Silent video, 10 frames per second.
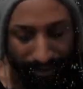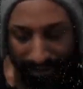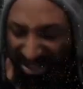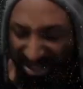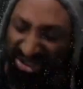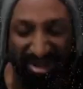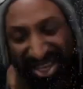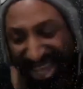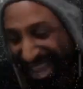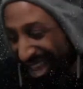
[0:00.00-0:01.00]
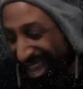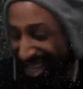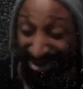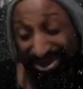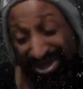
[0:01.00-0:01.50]
We used to be
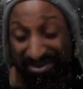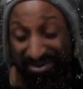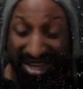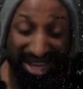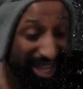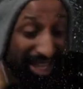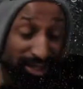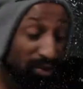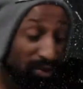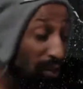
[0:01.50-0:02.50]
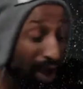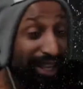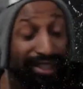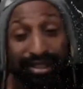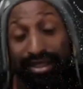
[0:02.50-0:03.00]
kings. We used to be gods. Well, why
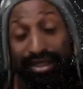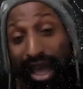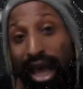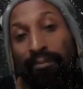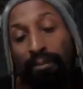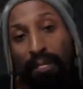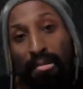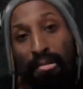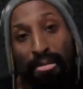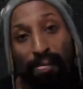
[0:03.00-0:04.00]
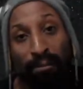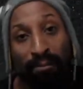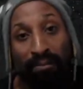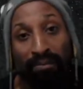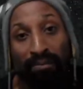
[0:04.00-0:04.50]
did it stop?
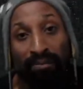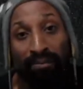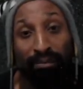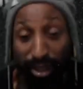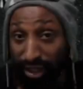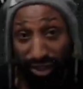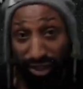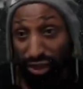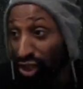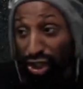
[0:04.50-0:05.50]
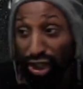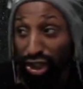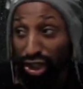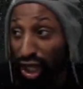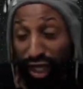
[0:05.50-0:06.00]
Because the da da da
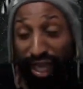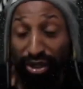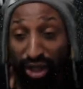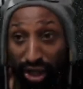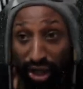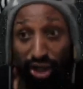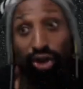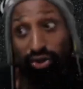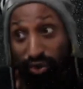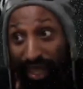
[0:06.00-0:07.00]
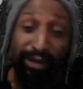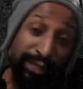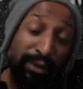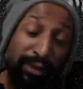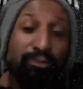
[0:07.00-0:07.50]
da came along. Oh, so that
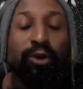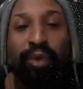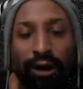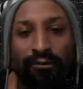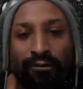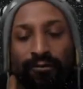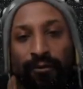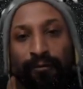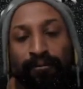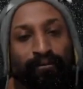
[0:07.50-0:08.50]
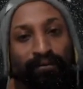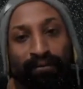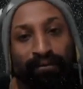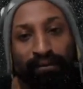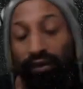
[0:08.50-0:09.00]
must be more powerful.
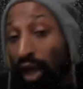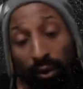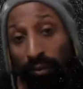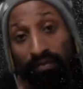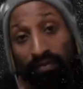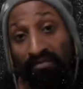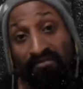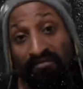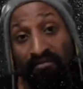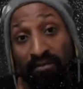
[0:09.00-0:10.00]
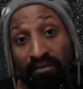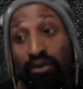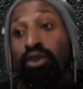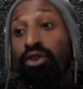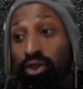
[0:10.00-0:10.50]
No.
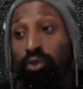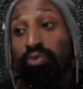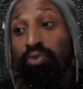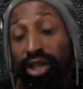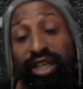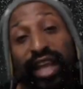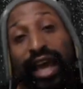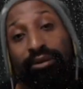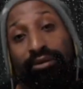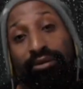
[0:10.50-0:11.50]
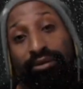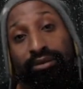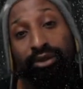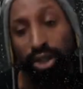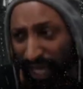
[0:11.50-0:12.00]
You put it down.
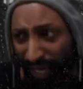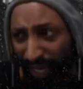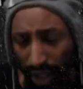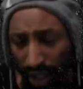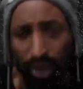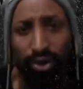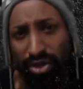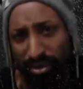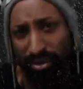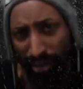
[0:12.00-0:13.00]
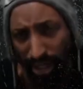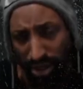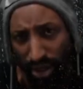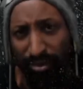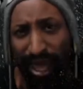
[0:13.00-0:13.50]
You let it go. You diminished
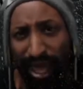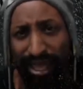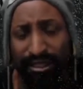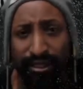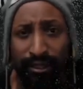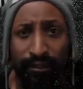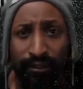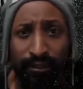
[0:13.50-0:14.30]
your capacity.